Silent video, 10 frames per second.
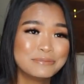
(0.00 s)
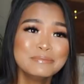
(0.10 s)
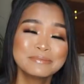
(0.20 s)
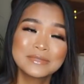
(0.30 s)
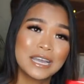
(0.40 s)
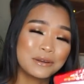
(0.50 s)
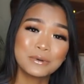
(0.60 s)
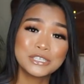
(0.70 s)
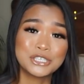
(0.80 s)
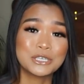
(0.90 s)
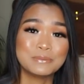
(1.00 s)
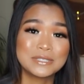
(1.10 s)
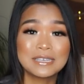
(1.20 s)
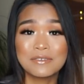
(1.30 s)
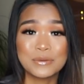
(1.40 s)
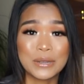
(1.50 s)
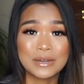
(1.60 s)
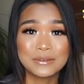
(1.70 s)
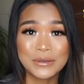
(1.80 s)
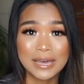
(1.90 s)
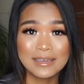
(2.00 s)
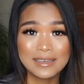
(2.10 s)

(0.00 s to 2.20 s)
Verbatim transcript: I don't want germs everywhere, okay?